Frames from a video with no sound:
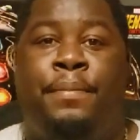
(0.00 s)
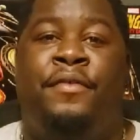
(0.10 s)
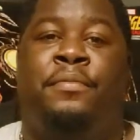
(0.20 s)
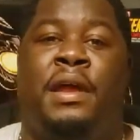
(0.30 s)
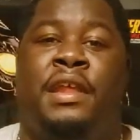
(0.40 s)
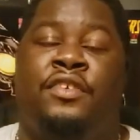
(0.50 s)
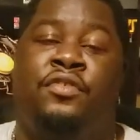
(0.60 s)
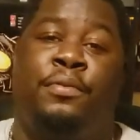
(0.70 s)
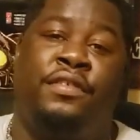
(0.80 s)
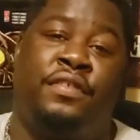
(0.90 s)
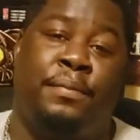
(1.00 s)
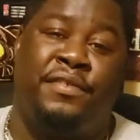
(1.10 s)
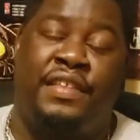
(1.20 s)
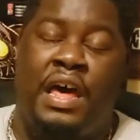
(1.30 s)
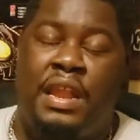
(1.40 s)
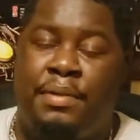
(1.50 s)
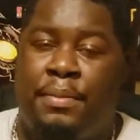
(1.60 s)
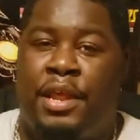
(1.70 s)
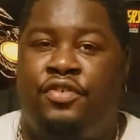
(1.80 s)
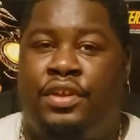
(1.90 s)
is up, everybody? It's your boy Slubberstein. I'm
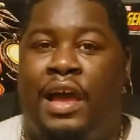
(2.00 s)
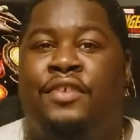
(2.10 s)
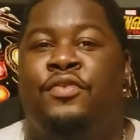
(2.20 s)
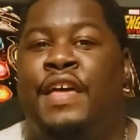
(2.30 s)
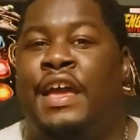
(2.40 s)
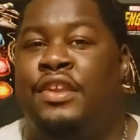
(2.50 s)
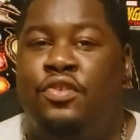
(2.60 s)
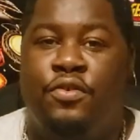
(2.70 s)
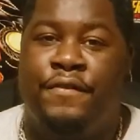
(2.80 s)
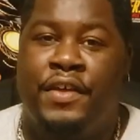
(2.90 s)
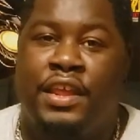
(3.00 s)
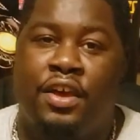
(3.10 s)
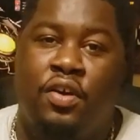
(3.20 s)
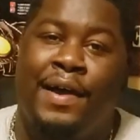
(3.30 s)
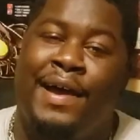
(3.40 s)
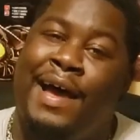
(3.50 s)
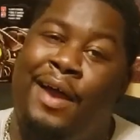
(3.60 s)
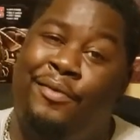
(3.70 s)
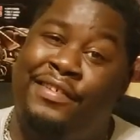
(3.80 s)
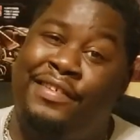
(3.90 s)
coming at you guys with a new video.
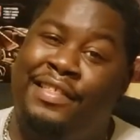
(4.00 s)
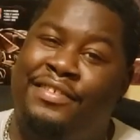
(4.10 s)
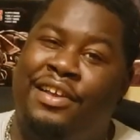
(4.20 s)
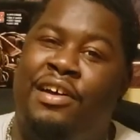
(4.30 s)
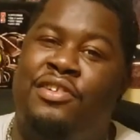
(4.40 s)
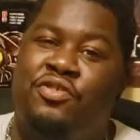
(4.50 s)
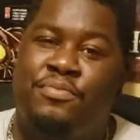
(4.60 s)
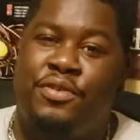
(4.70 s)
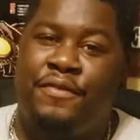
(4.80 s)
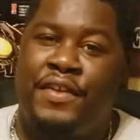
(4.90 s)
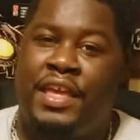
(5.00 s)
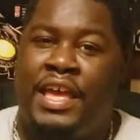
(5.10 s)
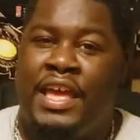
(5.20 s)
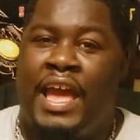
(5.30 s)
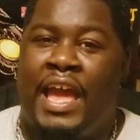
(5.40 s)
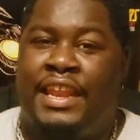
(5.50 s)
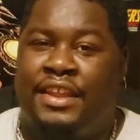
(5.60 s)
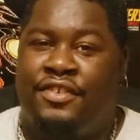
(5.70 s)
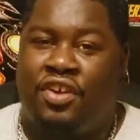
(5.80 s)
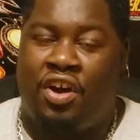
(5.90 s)
I recently saw a new movie, and
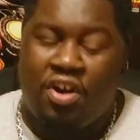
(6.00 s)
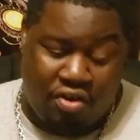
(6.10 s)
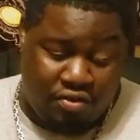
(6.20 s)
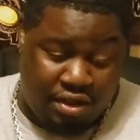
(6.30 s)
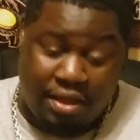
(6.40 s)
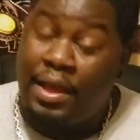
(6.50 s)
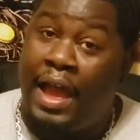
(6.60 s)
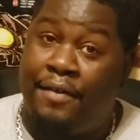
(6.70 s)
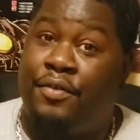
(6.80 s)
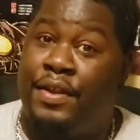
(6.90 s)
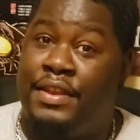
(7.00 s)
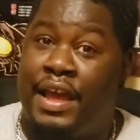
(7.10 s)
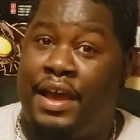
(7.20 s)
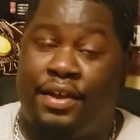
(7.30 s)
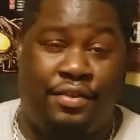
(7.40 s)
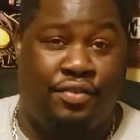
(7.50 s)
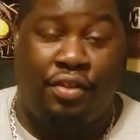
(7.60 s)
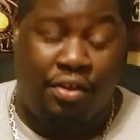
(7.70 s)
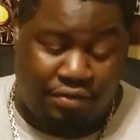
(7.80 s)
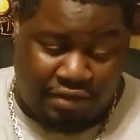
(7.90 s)
it is called, I have it written down because it's a
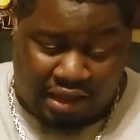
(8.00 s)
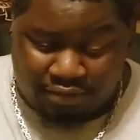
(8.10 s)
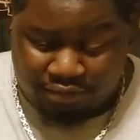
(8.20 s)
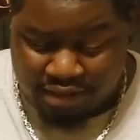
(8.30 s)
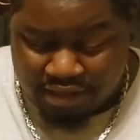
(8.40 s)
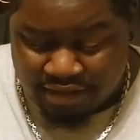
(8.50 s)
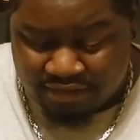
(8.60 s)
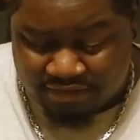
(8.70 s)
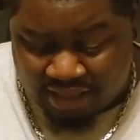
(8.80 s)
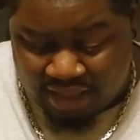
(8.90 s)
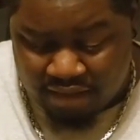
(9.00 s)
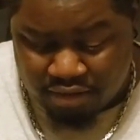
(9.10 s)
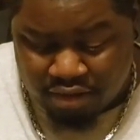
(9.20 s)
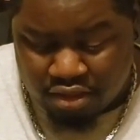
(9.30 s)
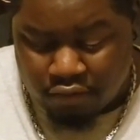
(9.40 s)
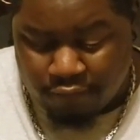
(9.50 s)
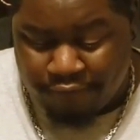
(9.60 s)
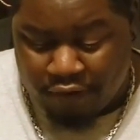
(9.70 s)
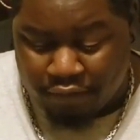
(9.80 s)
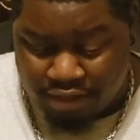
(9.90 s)
long title, Sound
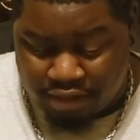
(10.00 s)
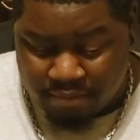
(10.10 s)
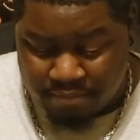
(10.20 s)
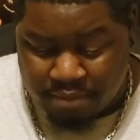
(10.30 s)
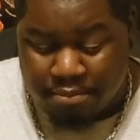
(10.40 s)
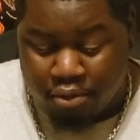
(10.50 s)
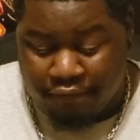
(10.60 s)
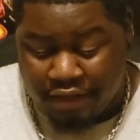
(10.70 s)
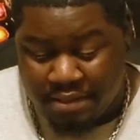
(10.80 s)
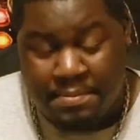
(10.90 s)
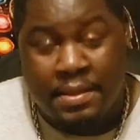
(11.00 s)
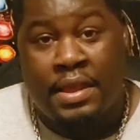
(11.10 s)
Euphonium, the movie,